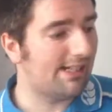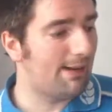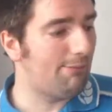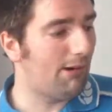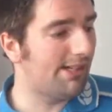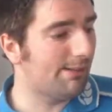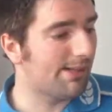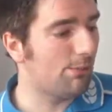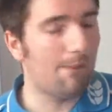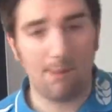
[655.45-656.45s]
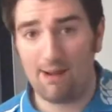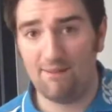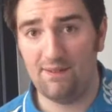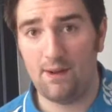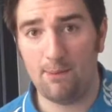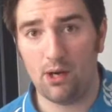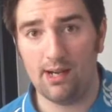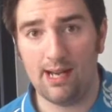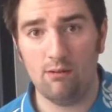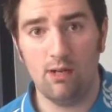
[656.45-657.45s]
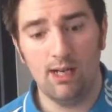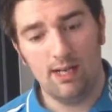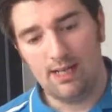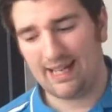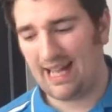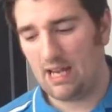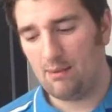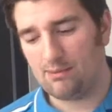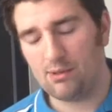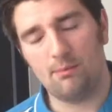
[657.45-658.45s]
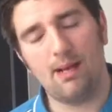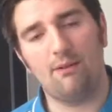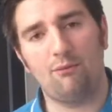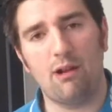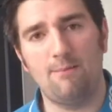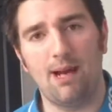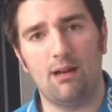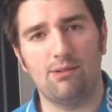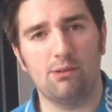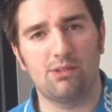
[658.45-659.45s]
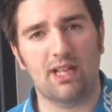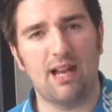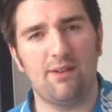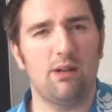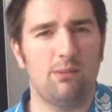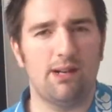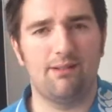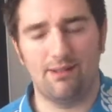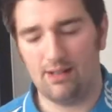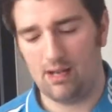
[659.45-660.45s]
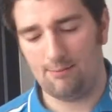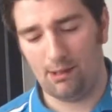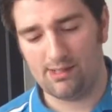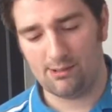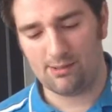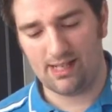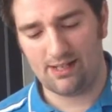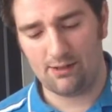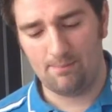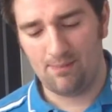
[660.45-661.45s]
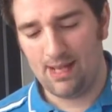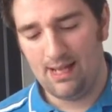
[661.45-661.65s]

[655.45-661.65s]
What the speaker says: the same price, it was a £1.50 Buy It Now. It came up to about £3 altogether when postage was added on.